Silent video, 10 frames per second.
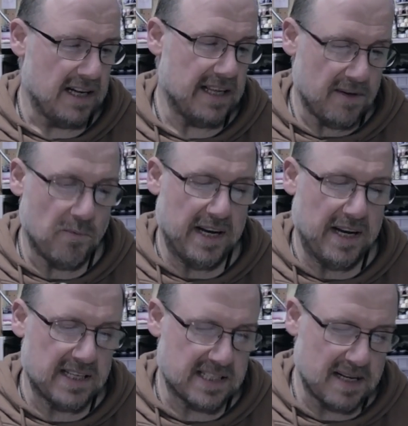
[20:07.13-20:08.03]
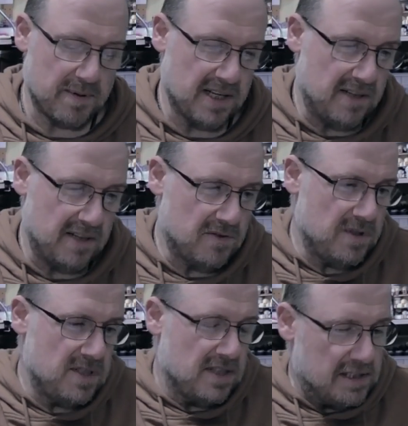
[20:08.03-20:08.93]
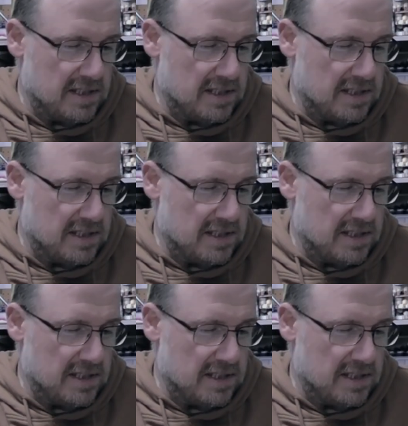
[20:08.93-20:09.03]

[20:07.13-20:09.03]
and then we can step in afterwards.